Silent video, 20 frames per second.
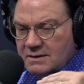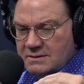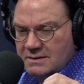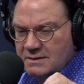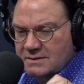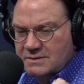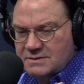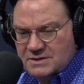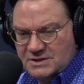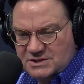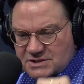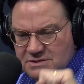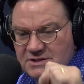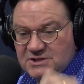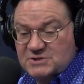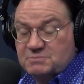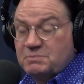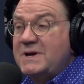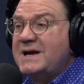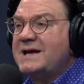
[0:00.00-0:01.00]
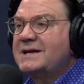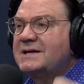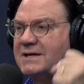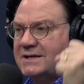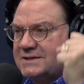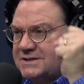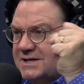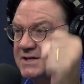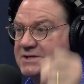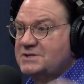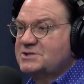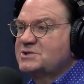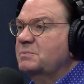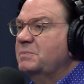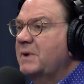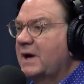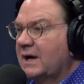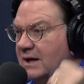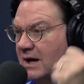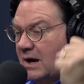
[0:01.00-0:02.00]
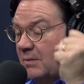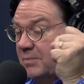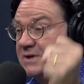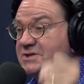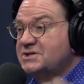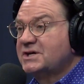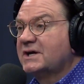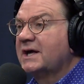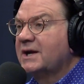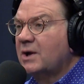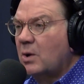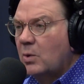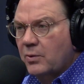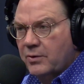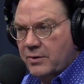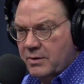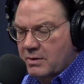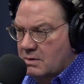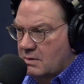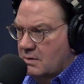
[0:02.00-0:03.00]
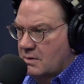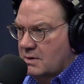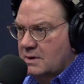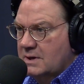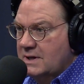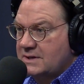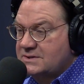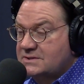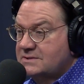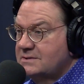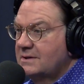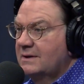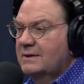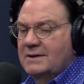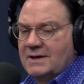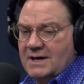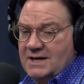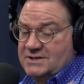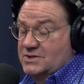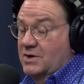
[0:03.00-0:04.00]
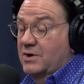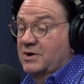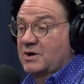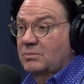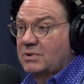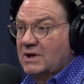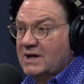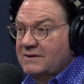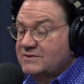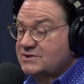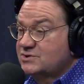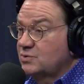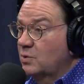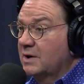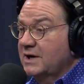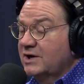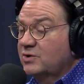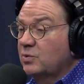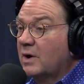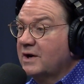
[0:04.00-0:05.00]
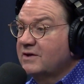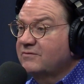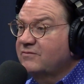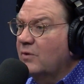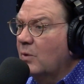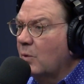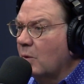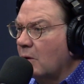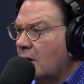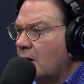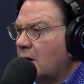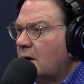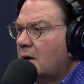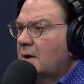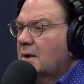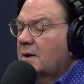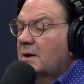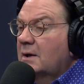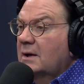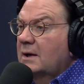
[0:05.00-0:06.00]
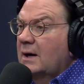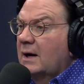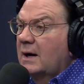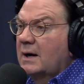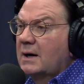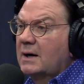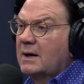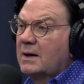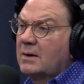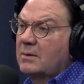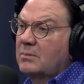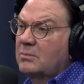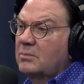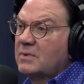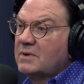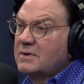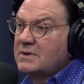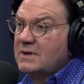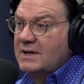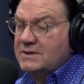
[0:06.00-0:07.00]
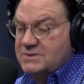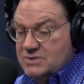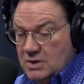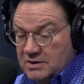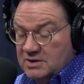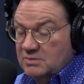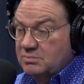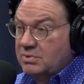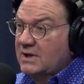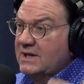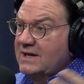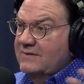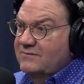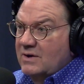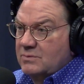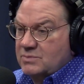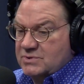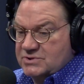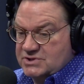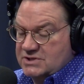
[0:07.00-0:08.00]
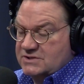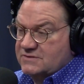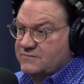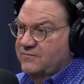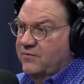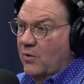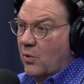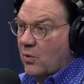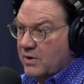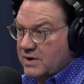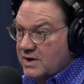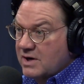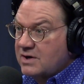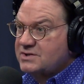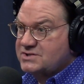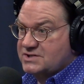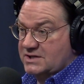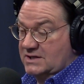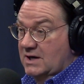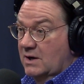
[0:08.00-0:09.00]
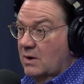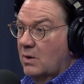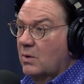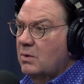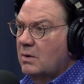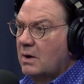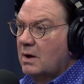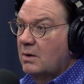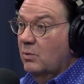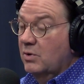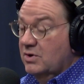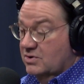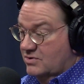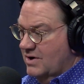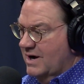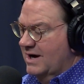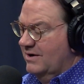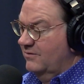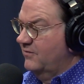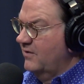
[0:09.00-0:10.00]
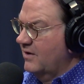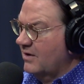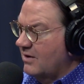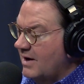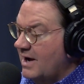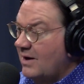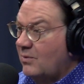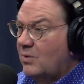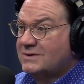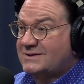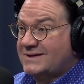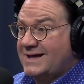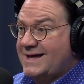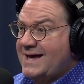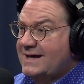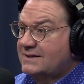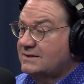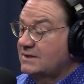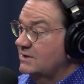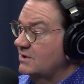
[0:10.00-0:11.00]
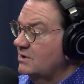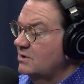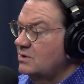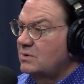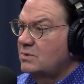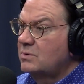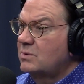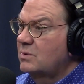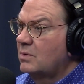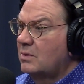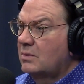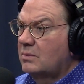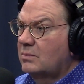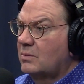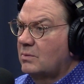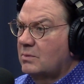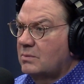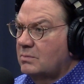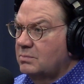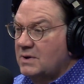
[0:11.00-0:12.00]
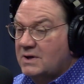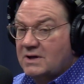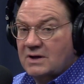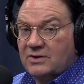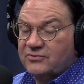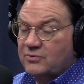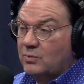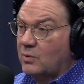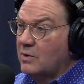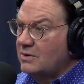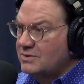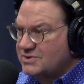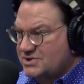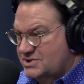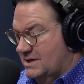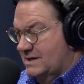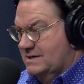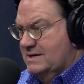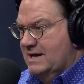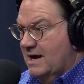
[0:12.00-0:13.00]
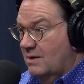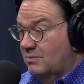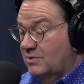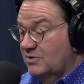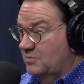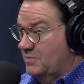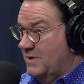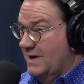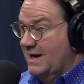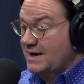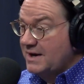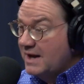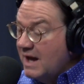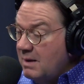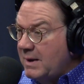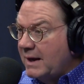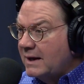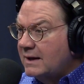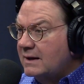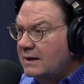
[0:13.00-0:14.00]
The speed continues to pick up as you get older. It's hard to believe it's 2024. It's hard to believe it was just 4 years ago. We're trying to figure out what the heck to do because the world shut down with a pandemic.